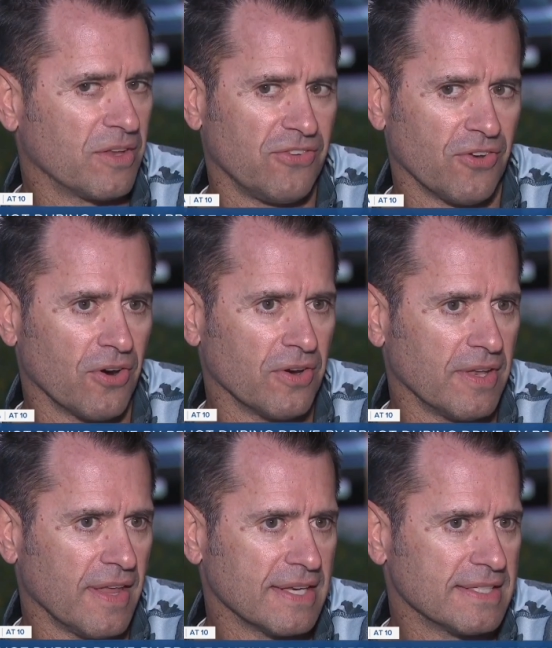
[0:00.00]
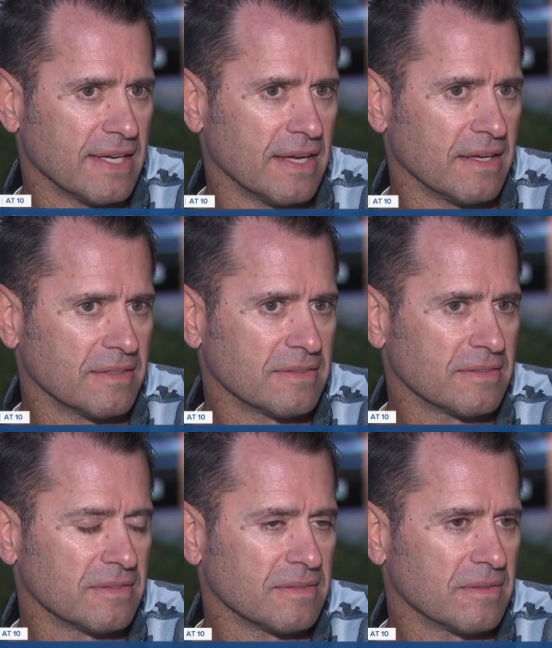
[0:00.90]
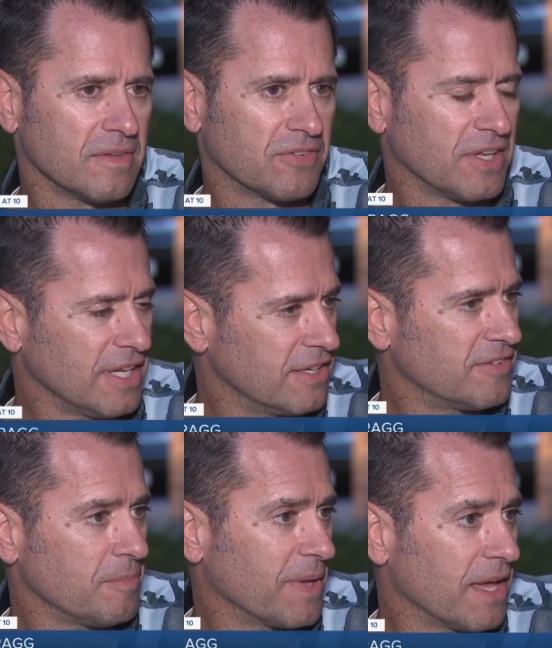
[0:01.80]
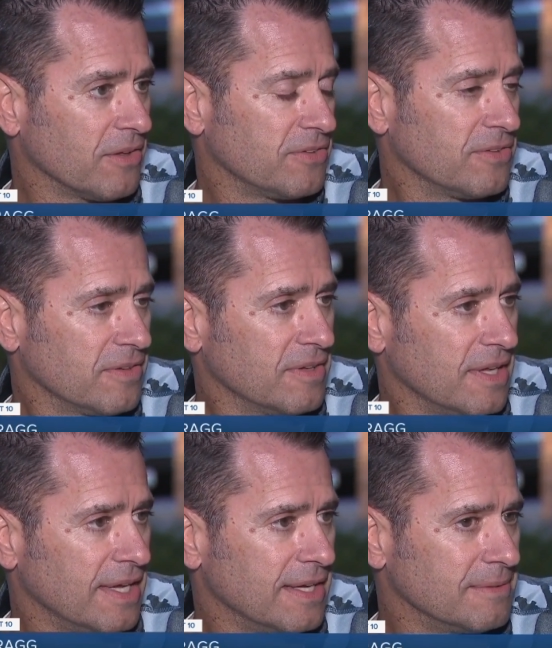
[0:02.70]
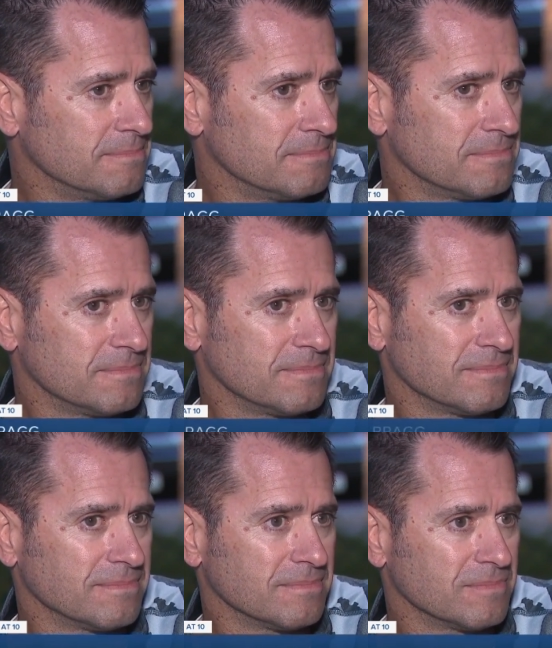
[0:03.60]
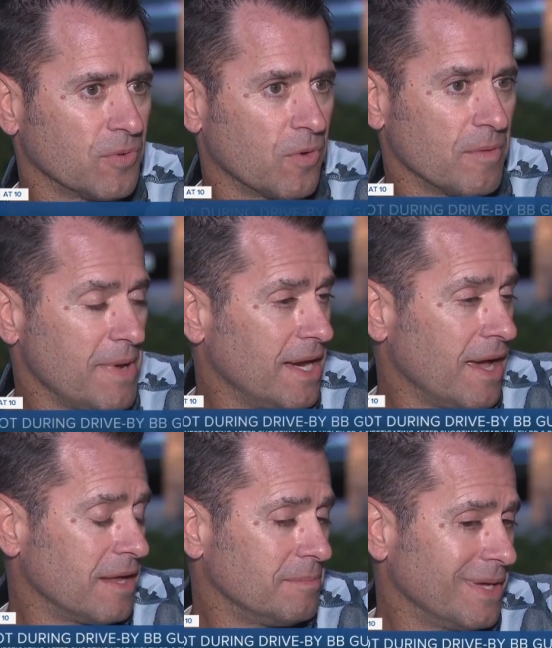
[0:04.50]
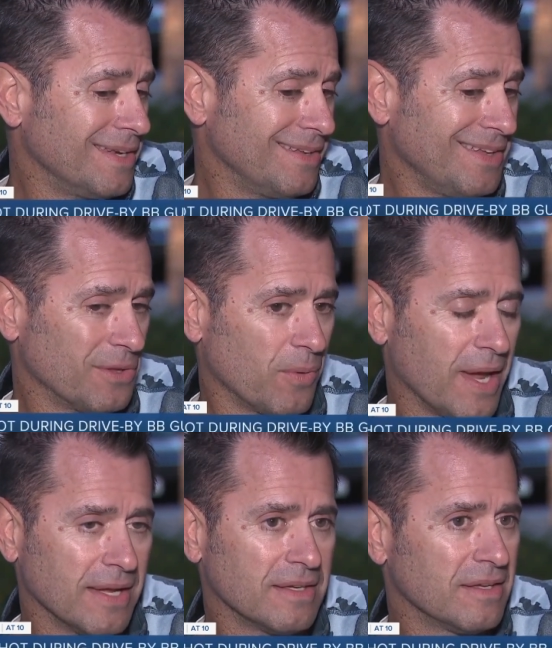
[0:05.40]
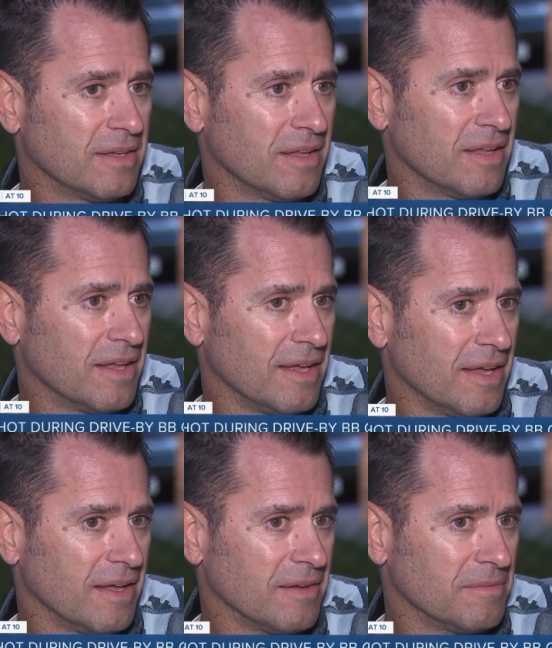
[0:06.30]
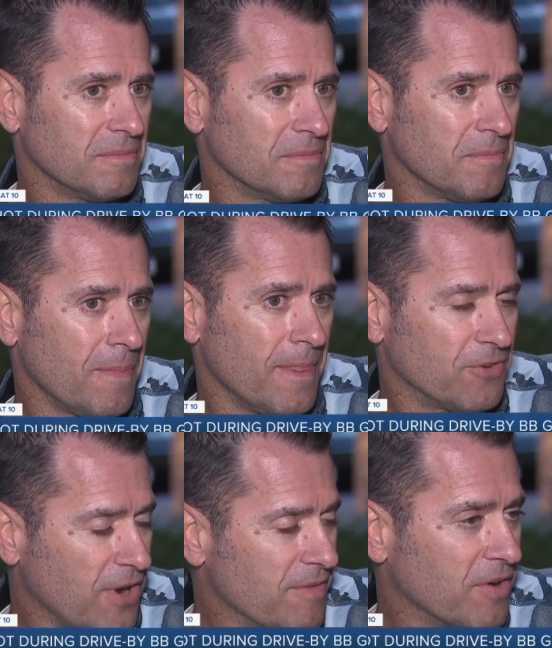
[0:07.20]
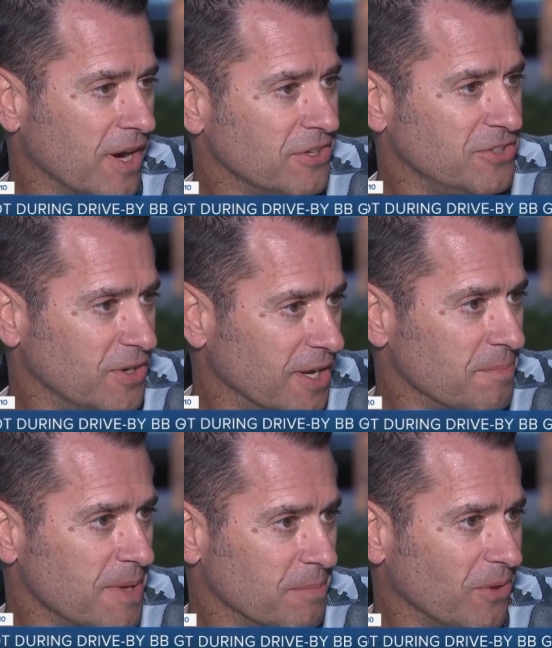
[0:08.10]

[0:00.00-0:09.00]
We're concerned that uh, this could lead to something else, um, or it may not. But either way, uh, they're driving around shooting at